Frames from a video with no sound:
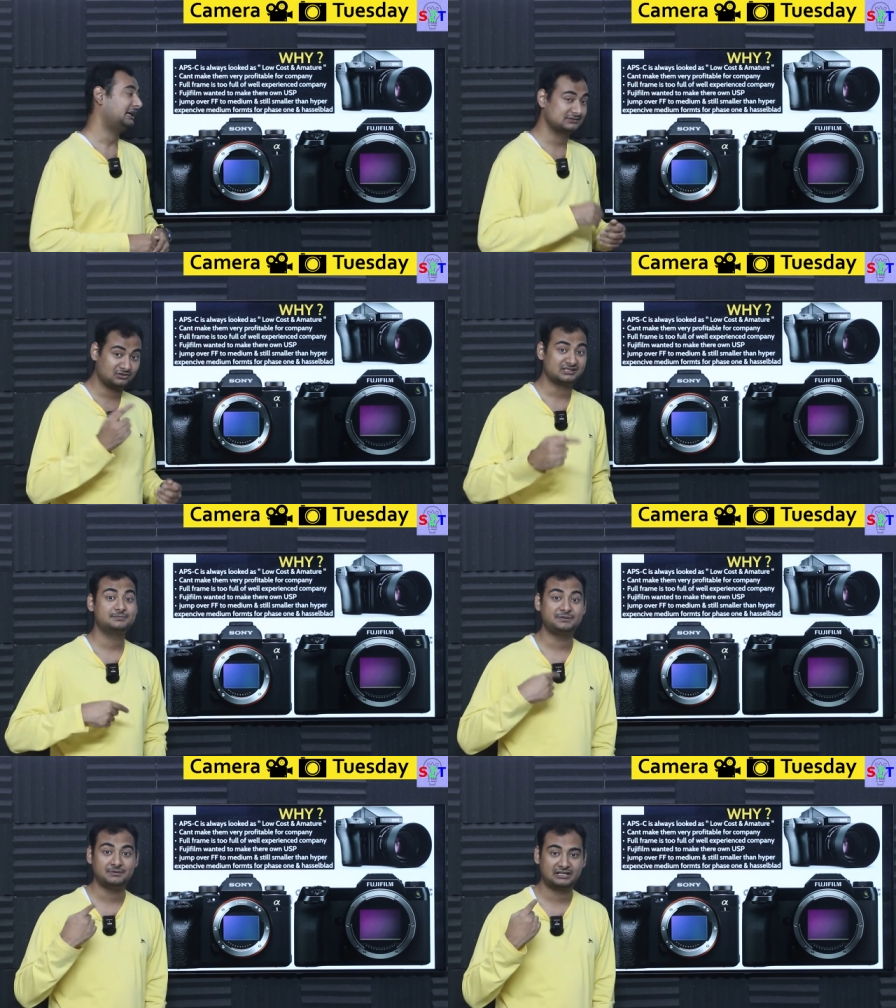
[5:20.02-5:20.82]
as long
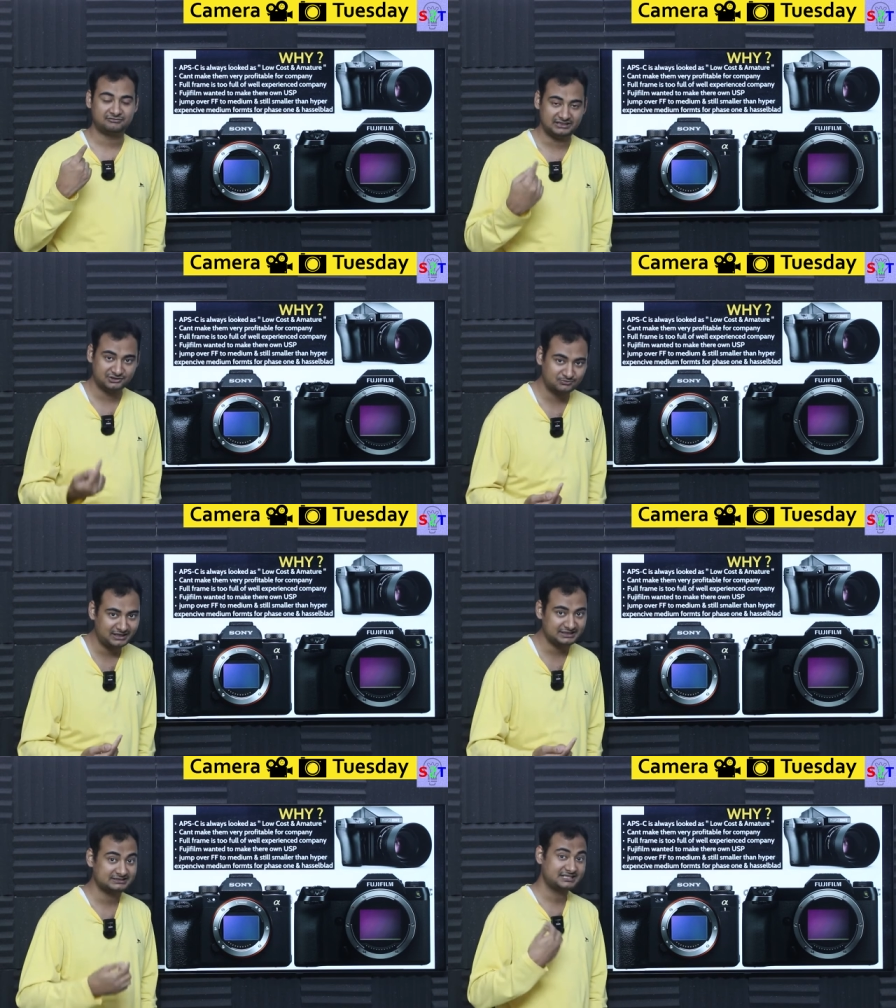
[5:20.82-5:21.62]
as people are willing to
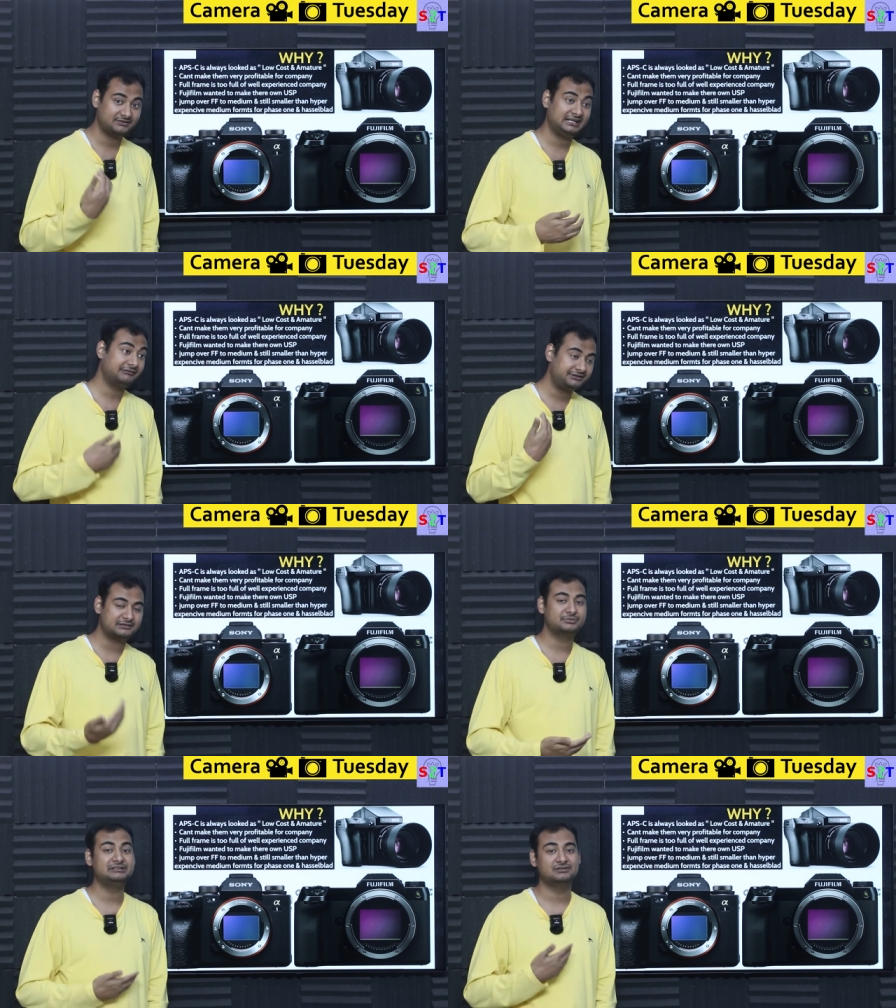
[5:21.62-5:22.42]
buy it. That's why every
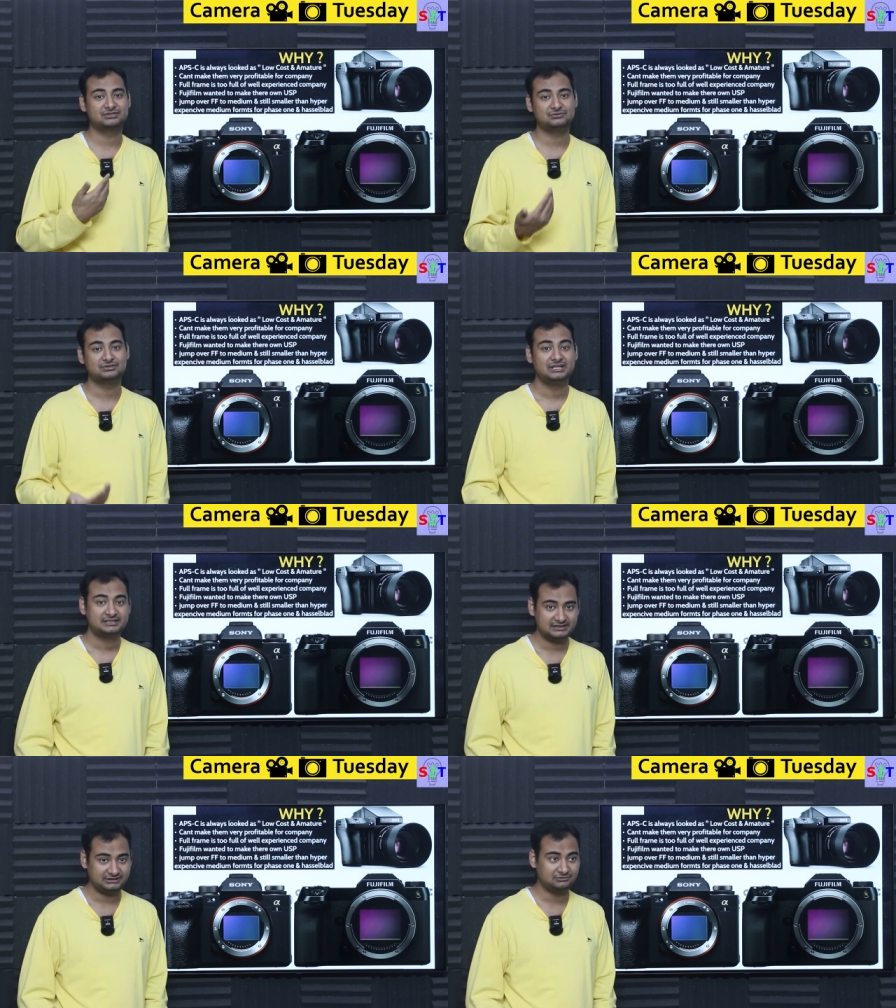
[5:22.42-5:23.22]
company wants to
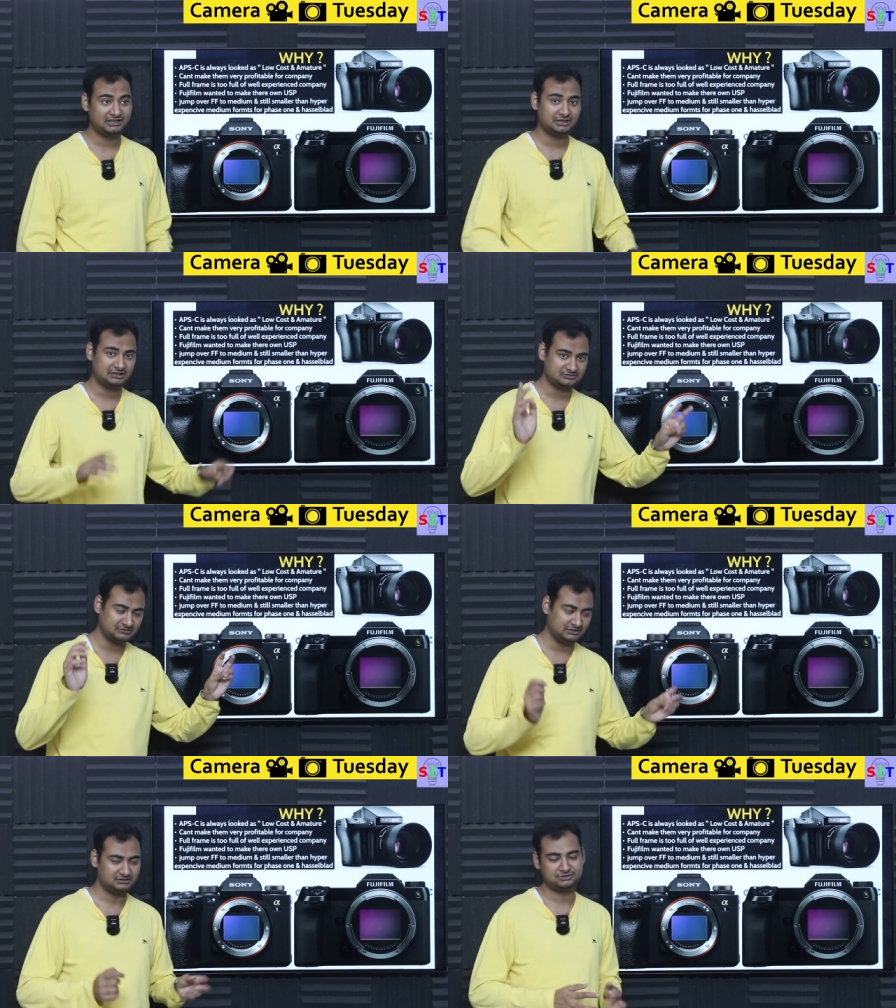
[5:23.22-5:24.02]
sell you like
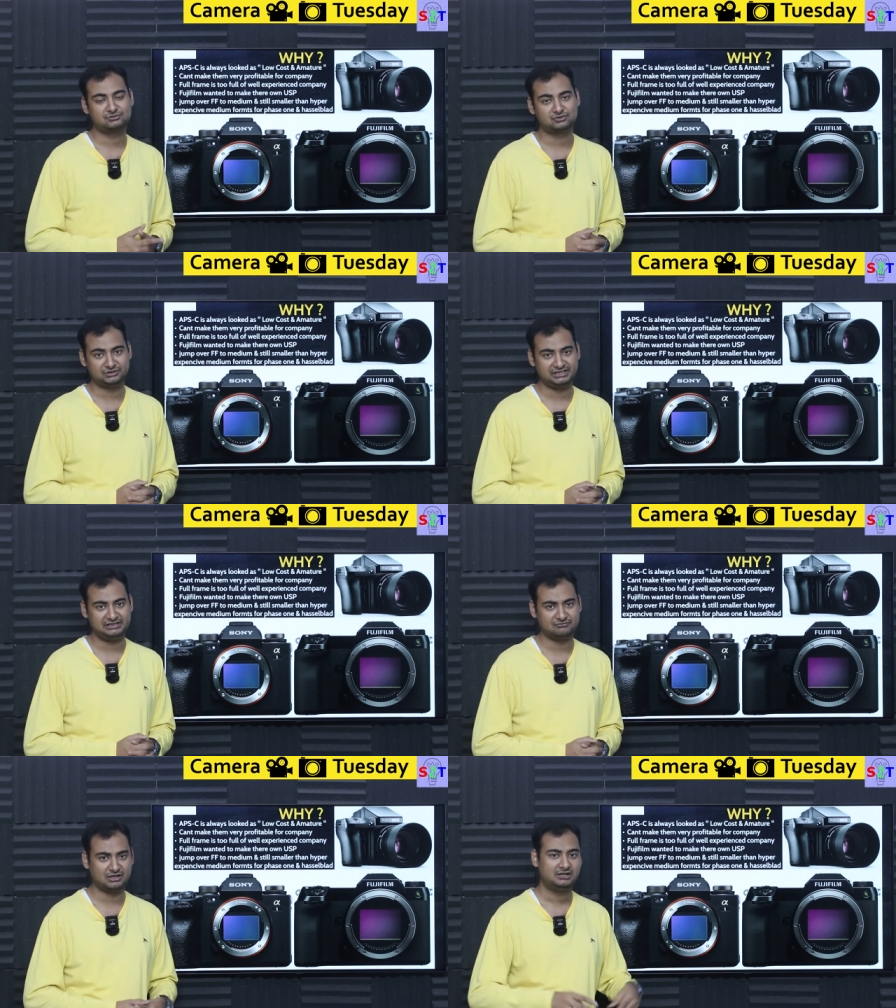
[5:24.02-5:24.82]
uh, you know Sony
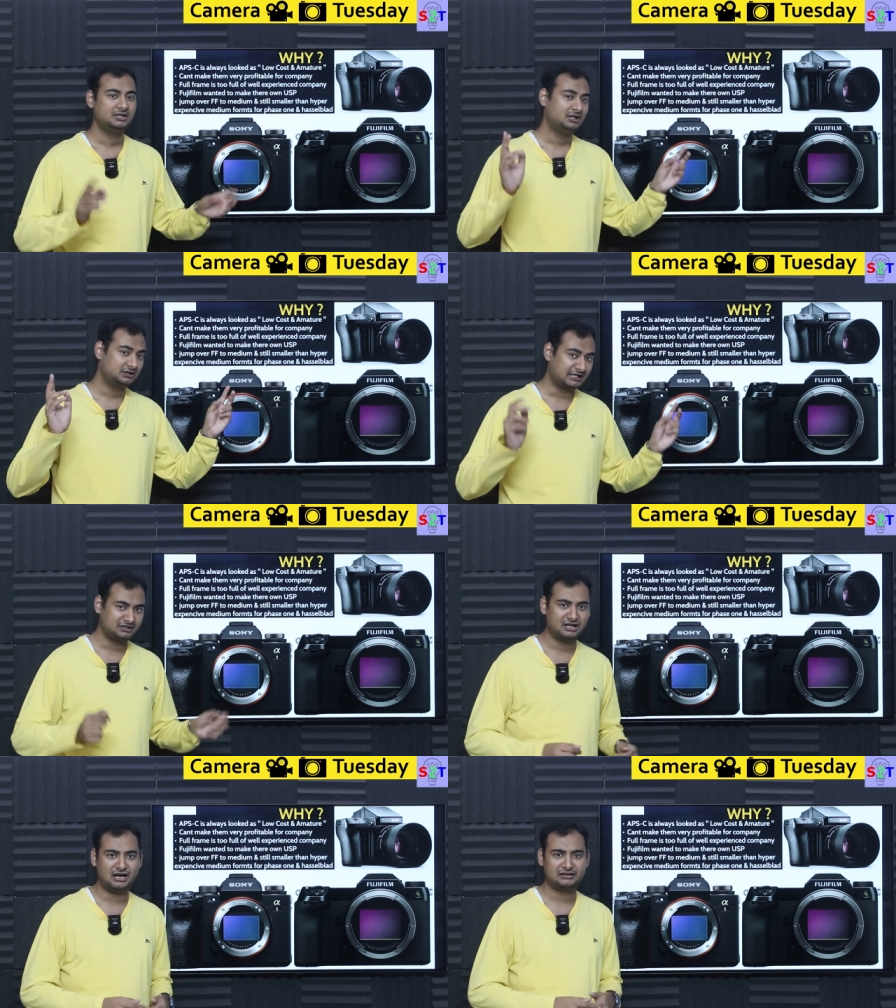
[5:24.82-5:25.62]
A1,
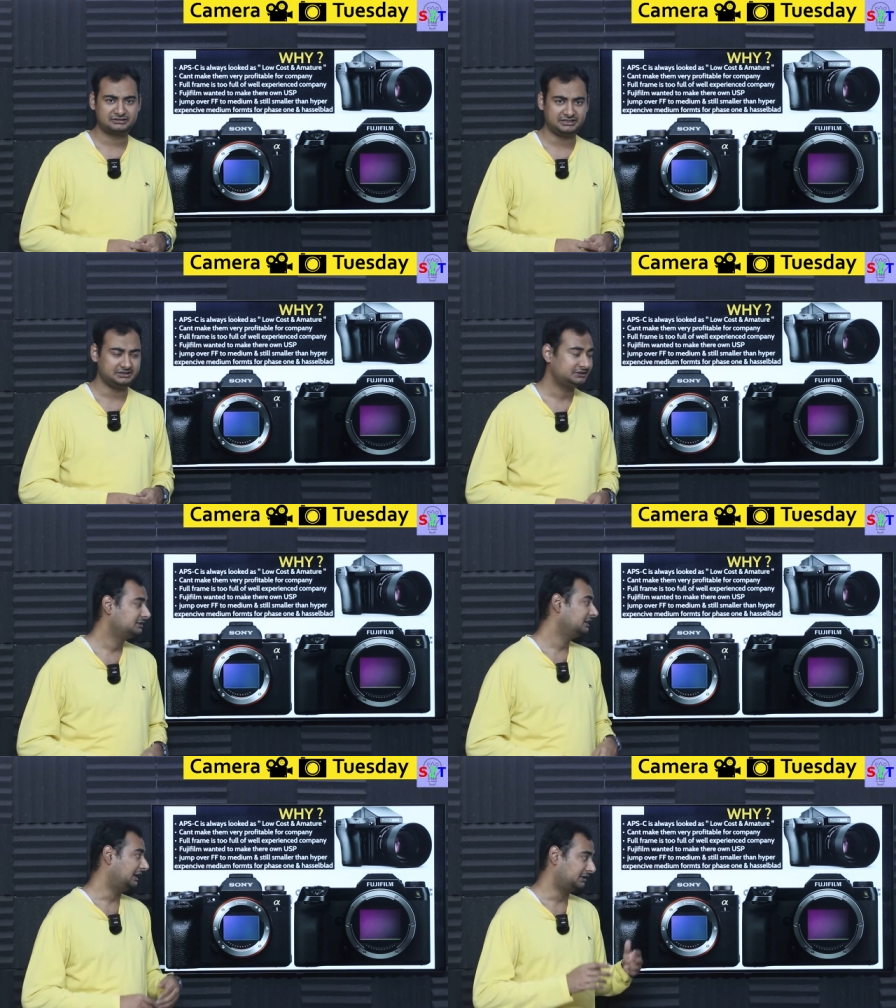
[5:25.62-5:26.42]
Canon R3,
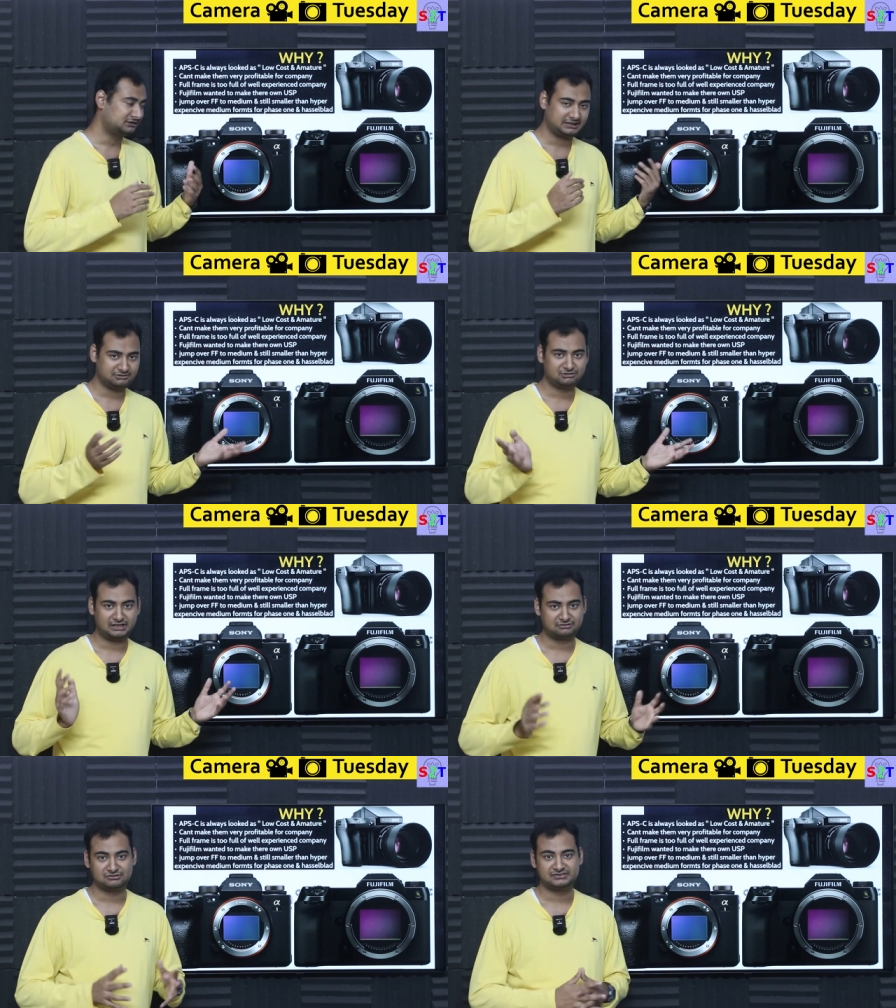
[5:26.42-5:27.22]
and like you know
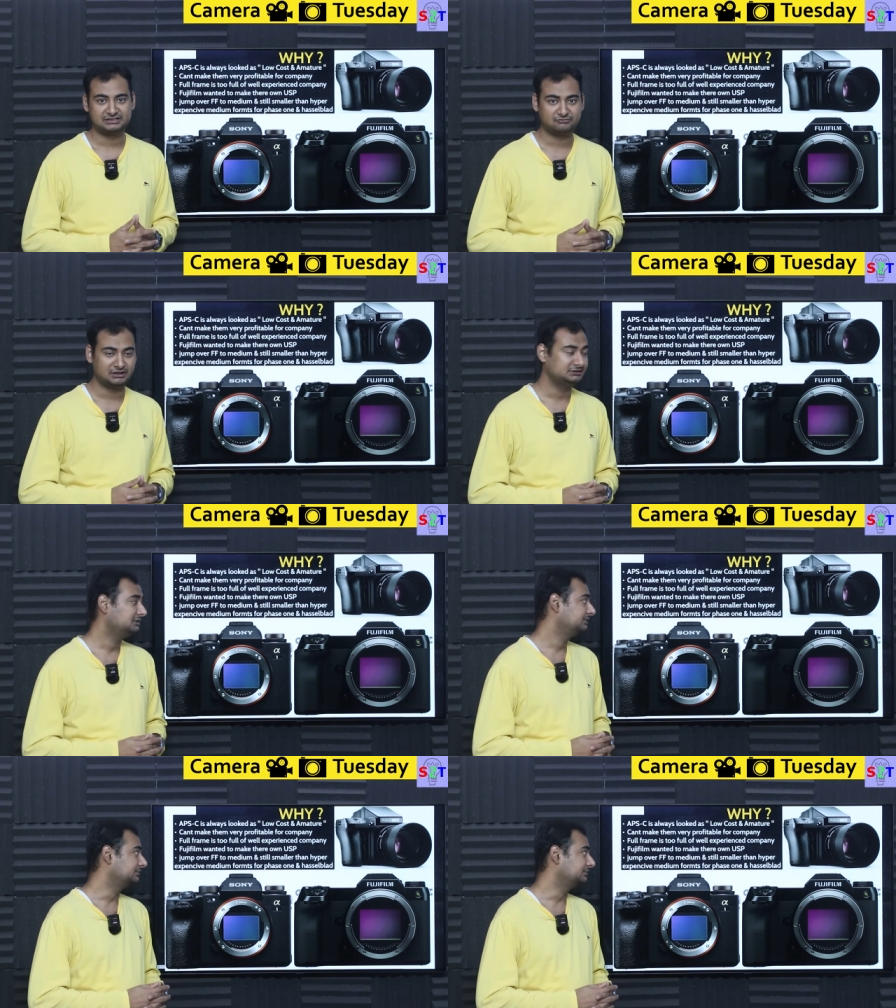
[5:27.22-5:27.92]
Nikon Z1.